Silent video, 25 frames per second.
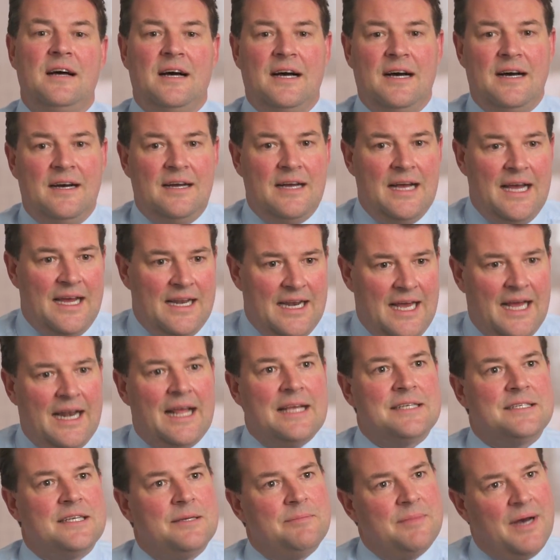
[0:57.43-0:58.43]
Uh, and, and,
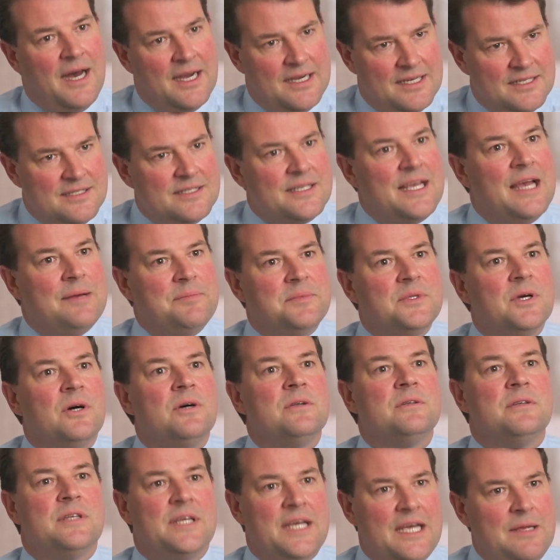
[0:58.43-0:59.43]
asset markets kept
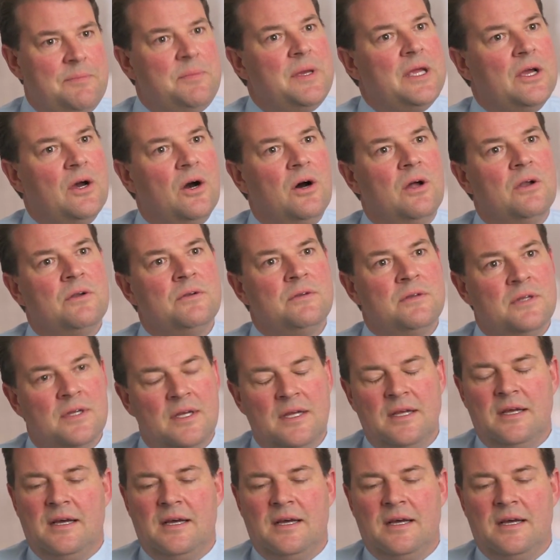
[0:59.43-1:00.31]
on keeping on.